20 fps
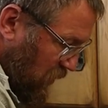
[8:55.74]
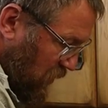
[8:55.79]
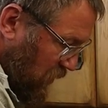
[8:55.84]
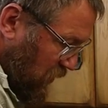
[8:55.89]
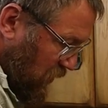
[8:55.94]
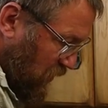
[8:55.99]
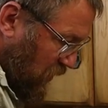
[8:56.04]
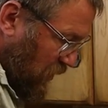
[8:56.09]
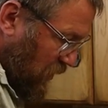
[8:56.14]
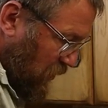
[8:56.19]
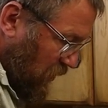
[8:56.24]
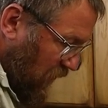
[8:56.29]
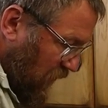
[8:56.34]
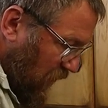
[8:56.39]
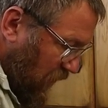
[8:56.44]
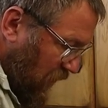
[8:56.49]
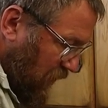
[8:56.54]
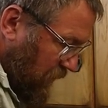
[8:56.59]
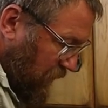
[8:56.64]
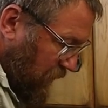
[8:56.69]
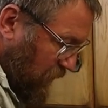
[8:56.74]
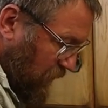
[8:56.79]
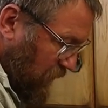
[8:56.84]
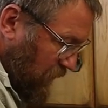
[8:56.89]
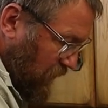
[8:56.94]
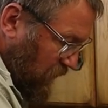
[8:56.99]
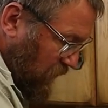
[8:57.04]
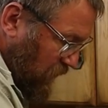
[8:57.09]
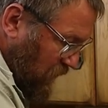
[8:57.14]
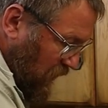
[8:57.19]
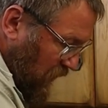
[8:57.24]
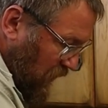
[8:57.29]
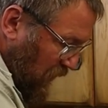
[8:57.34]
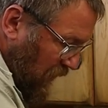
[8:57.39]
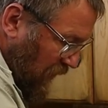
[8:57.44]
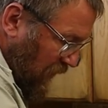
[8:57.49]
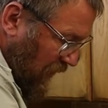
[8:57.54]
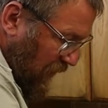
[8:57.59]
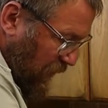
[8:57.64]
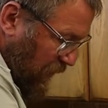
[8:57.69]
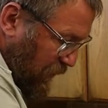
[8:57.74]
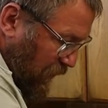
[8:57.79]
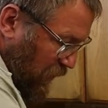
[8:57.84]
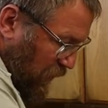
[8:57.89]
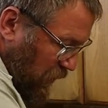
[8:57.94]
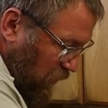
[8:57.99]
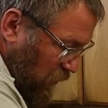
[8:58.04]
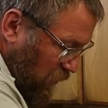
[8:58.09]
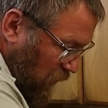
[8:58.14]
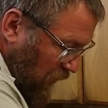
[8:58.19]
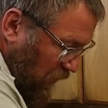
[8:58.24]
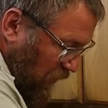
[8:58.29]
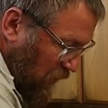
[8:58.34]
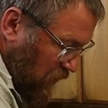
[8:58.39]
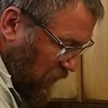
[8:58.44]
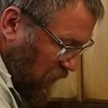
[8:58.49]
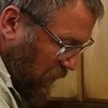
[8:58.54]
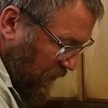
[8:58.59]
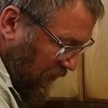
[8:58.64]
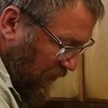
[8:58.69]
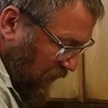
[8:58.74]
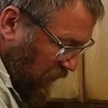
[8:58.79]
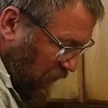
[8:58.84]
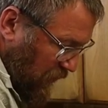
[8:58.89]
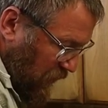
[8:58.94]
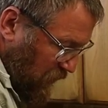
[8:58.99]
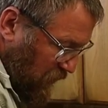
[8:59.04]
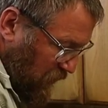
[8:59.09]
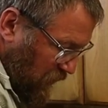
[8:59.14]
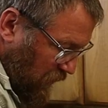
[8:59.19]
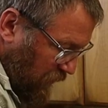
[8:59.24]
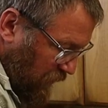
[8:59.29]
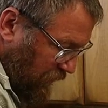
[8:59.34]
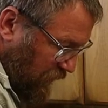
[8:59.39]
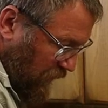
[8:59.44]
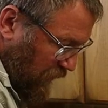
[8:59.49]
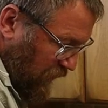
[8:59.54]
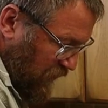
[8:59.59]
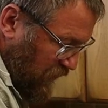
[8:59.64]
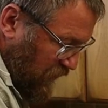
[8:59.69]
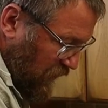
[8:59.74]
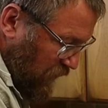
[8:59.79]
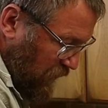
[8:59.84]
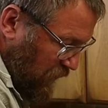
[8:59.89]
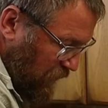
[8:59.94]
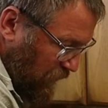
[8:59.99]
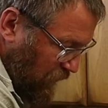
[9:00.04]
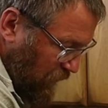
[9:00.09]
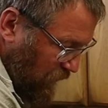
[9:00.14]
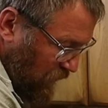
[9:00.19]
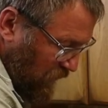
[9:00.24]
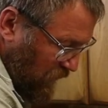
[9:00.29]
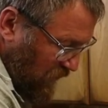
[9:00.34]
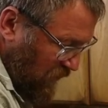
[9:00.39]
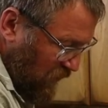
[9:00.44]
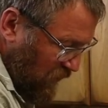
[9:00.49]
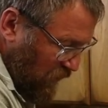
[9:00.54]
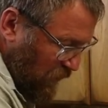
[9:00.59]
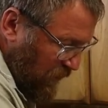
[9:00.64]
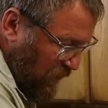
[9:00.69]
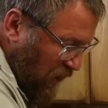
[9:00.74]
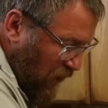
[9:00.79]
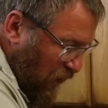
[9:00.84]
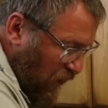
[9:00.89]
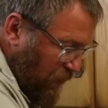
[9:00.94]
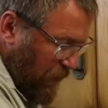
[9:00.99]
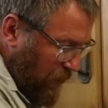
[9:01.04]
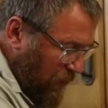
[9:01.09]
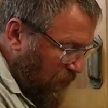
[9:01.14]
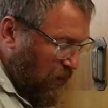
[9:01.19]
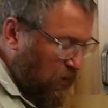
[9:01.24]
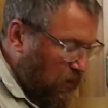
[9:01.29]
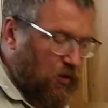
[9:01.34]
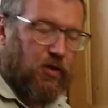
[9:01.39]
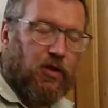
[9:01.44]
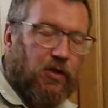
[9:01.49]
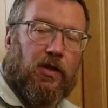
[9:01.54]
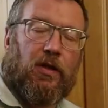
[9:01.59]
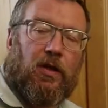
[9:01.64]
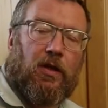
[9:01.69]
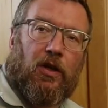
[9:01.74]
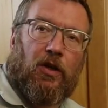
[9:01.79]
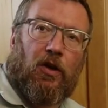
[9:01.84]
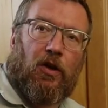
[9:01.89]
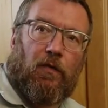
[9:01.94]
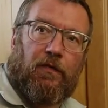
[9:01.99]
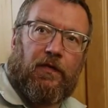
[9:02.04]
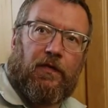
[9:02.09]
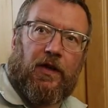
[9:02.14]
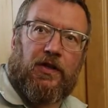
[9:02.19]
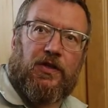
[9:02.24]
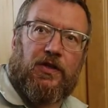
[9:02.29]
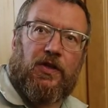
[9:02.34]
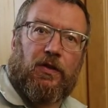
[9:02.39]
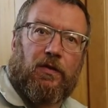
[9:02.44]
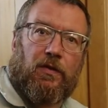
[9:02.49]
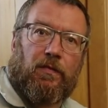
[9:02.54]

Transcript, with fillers: so that the label, when the bag goes in the freezer, will be uppermost and obvious.